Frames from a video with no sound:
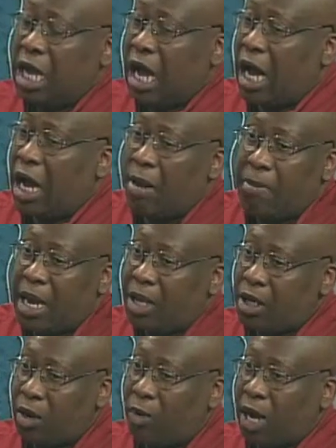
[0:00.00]

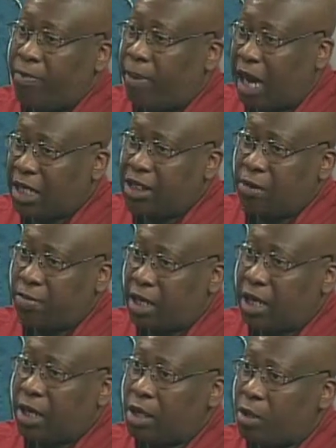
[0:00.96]
And quite
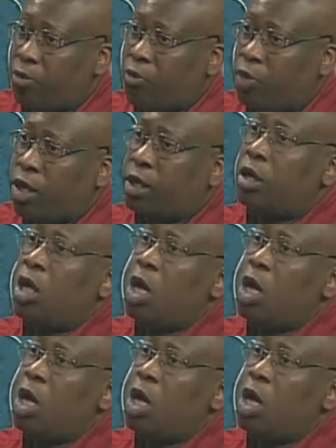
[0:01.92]
possibly, when